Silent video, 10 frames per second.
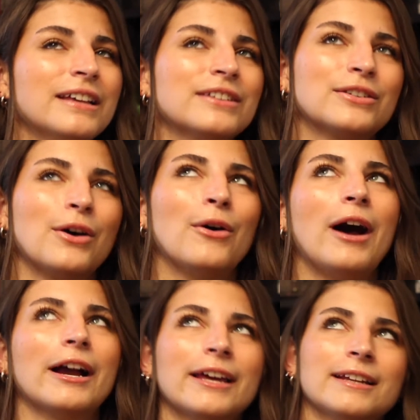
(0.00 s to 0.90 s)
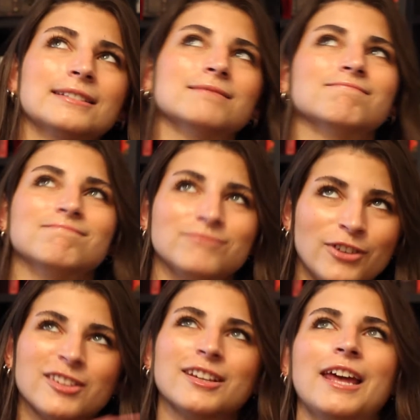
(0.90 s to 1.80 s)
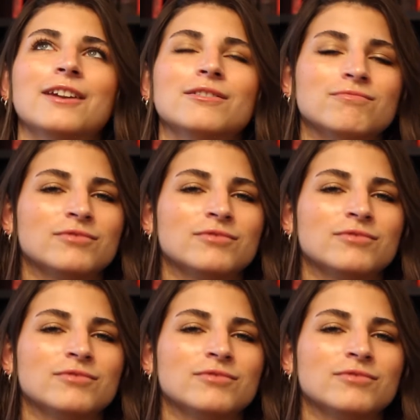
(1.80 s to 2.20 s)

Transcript: So I'm gonna once again